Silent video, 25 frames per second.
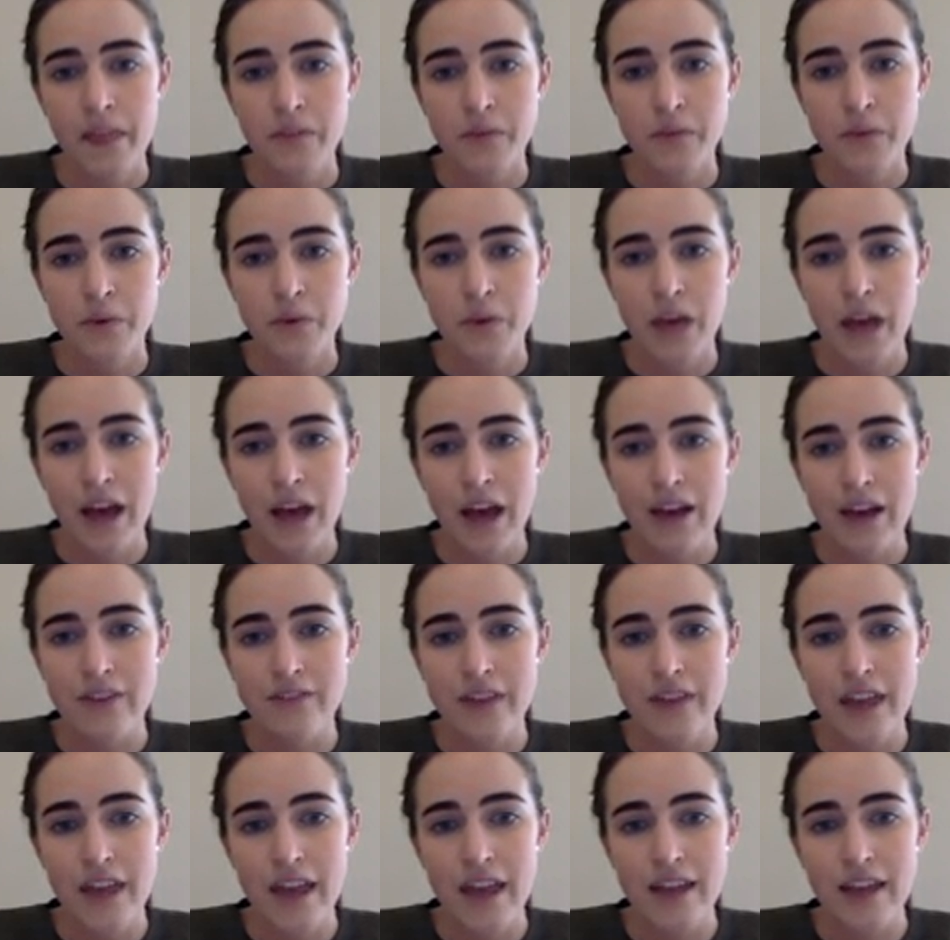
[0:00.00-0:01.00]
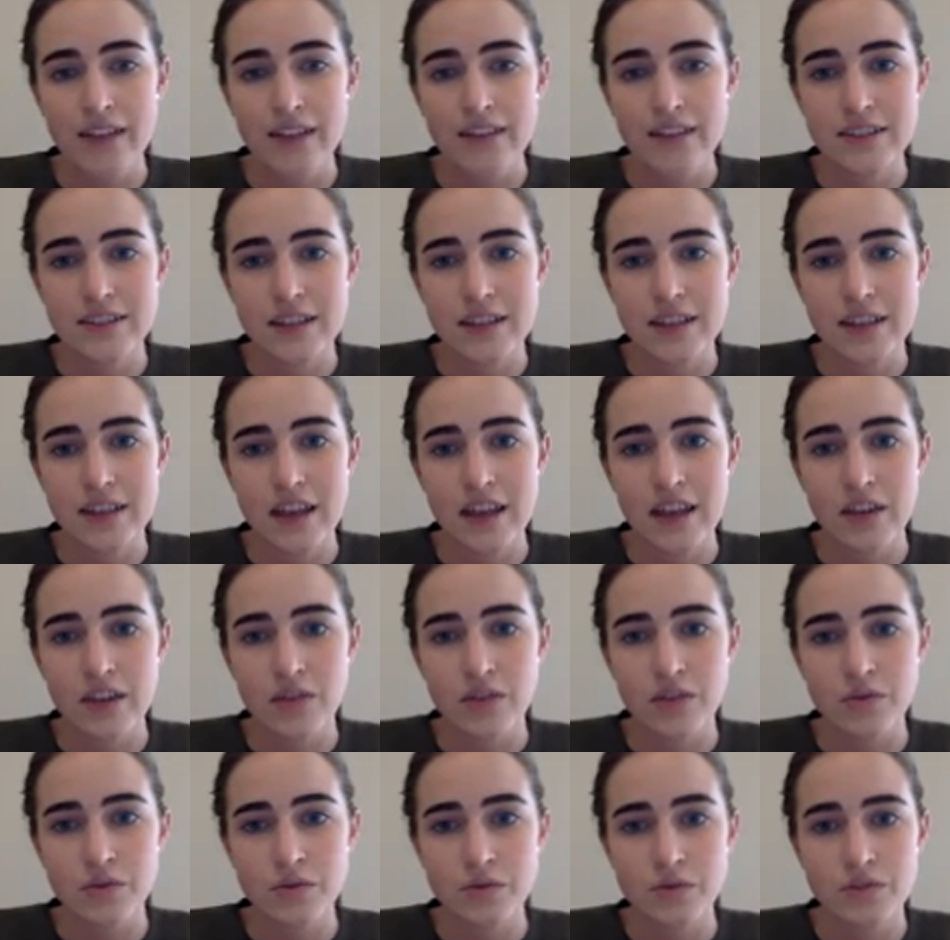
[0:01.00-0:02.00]
we would have x
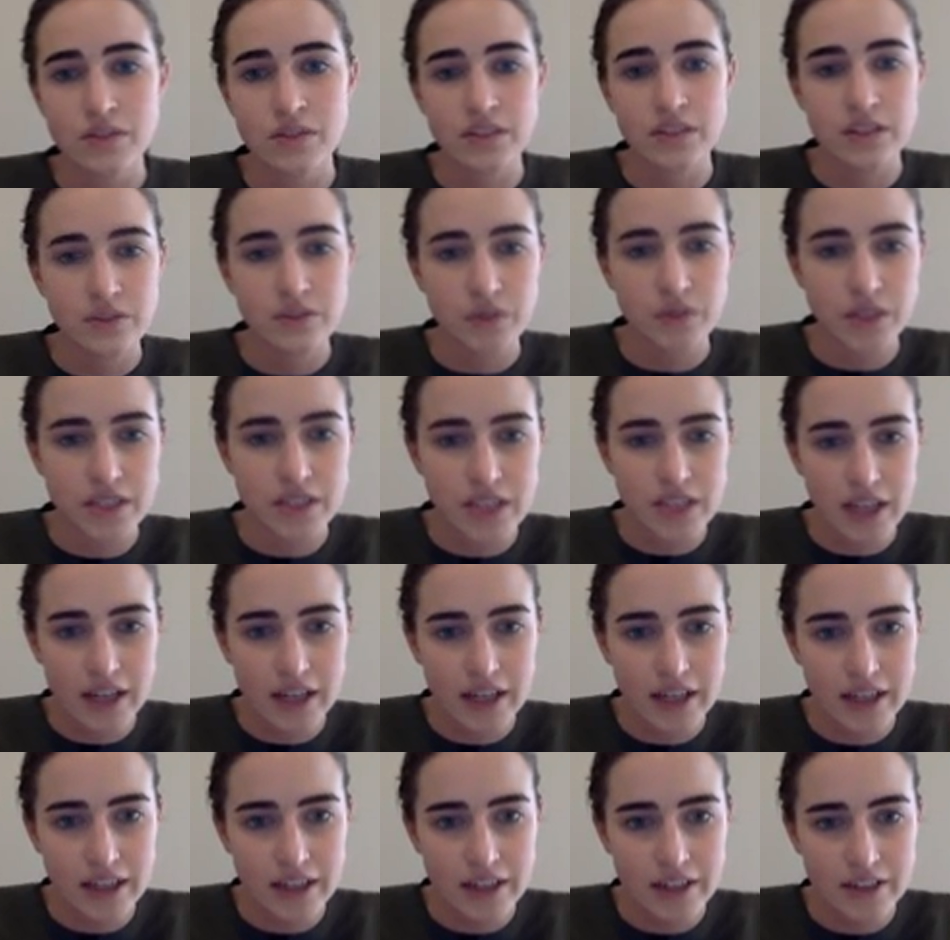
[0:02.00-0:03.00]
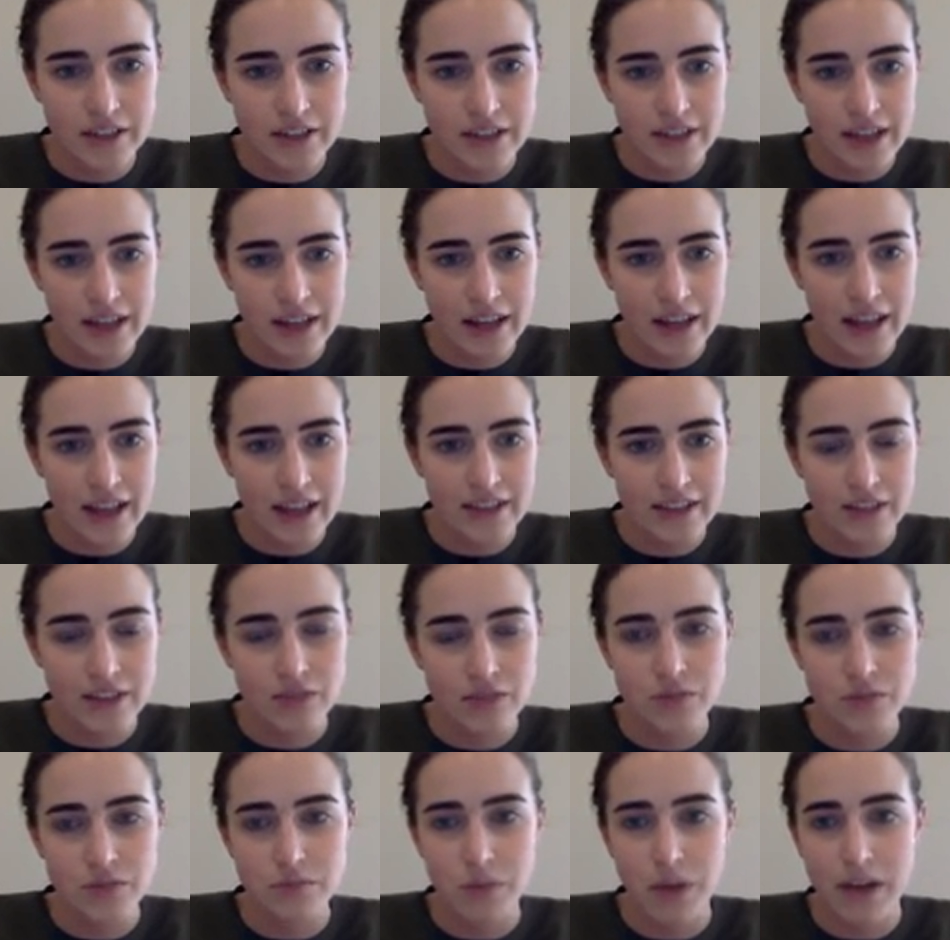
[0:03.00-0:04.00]
equals, this one down here is at x
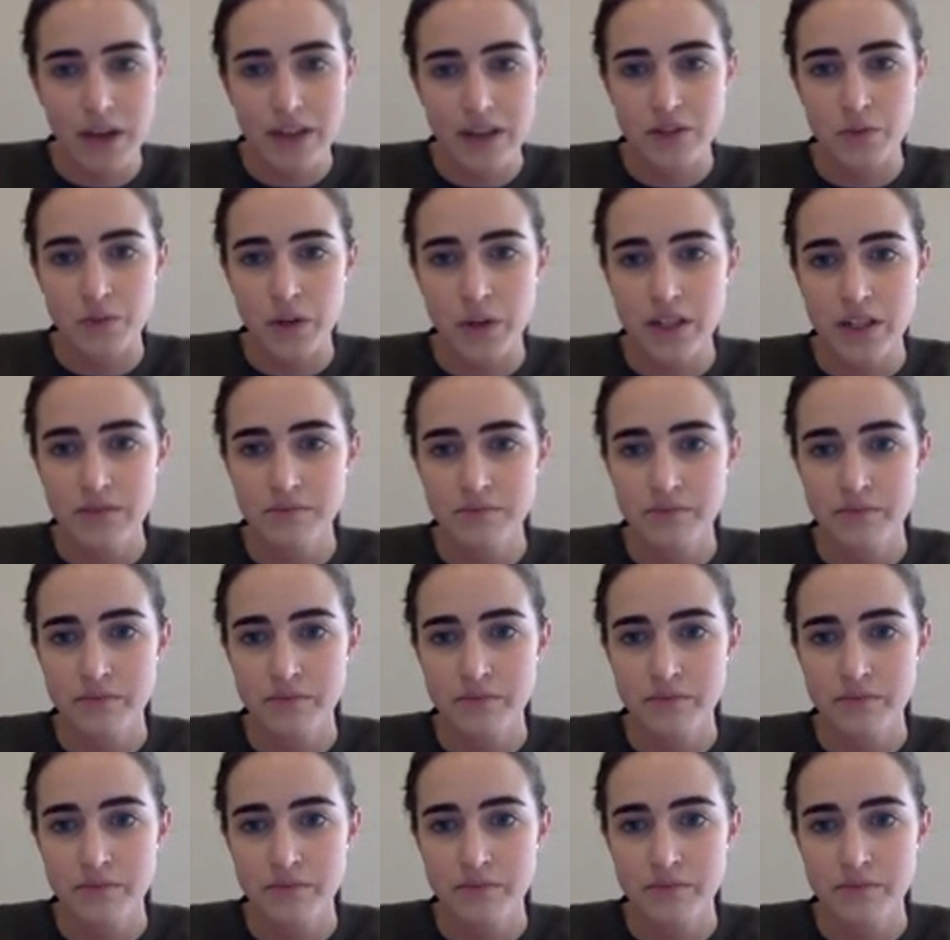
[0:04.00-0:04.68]
equals minus 1.